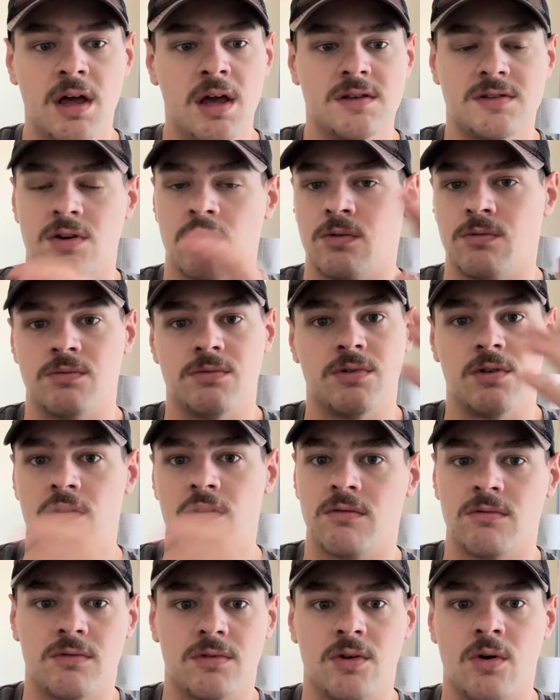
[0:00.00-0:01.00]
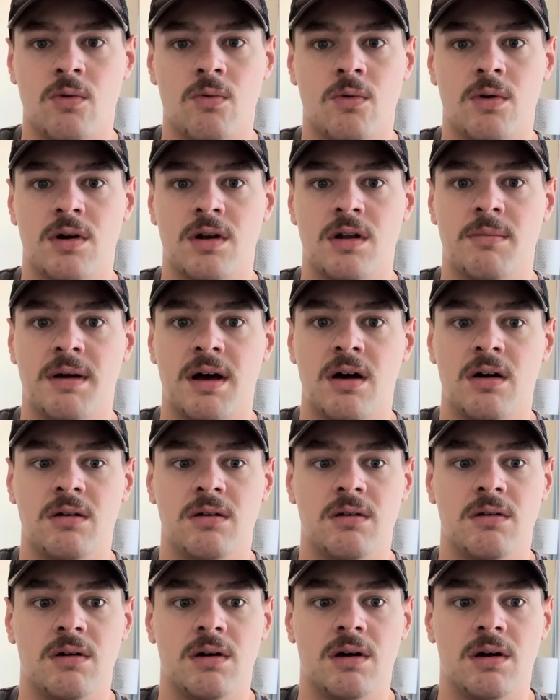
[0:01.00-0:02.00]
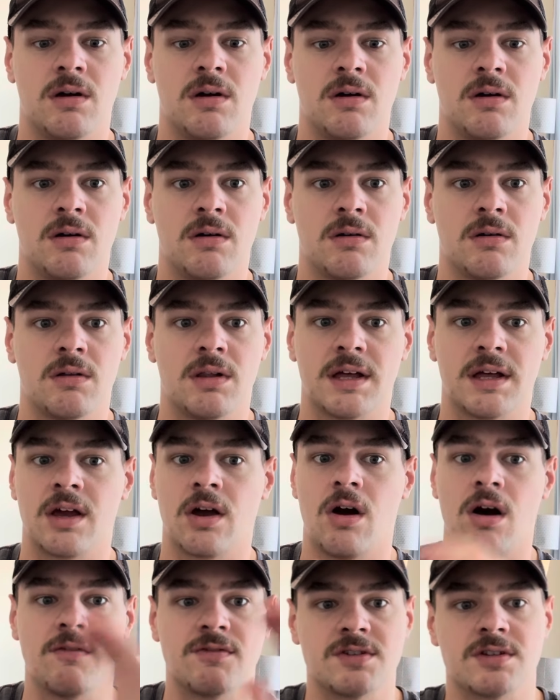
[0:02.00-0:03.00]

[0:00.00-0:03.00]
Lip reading: So don't worry about clicking off.